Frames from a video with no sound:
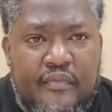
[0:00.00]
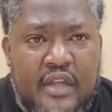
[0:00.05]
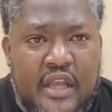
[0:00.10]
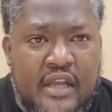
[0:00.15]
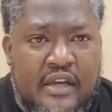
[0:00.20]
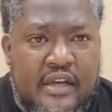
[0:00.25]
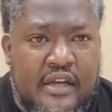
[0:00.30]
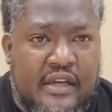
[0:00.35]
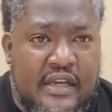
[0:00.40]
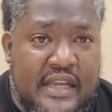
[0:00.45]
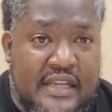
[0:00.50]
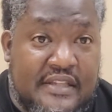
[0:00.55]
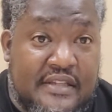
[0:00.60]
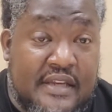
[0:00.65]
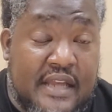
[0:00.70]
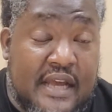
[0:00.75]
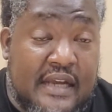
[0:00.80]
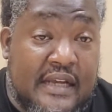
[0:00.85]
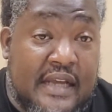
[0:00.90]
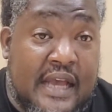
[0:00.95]
in a
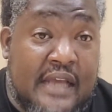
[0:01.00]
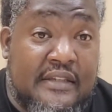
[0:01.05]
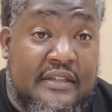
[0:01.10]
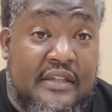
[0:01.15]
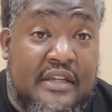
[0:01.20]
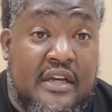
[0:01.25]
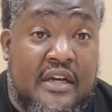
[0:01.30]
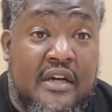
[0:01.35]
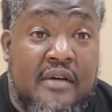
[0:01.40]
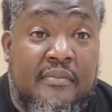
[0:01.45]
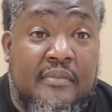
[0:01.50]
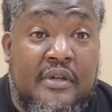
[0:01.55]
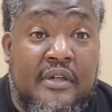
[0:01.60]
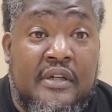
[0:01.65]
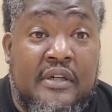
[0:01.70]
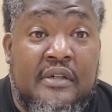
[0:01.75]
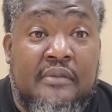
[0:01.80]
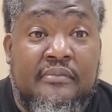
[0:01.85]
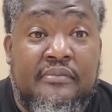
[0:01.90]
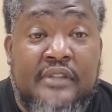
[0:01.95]
lesson I got to come
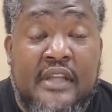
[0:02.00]
up.